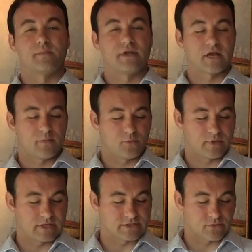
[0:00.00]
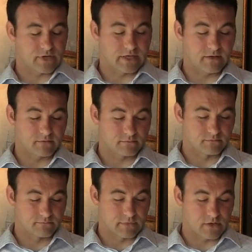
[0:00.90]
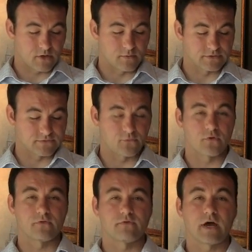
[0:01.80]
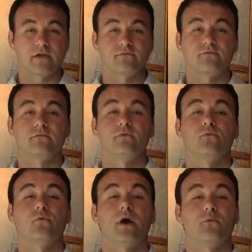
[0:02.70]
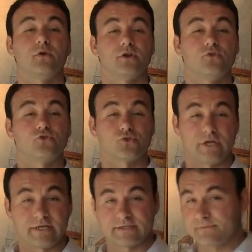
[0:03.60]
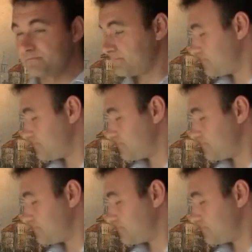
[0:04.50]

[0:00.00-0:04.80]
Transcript: Been a couple of minutes already, about almost 4 or 5. We're going to neutralize.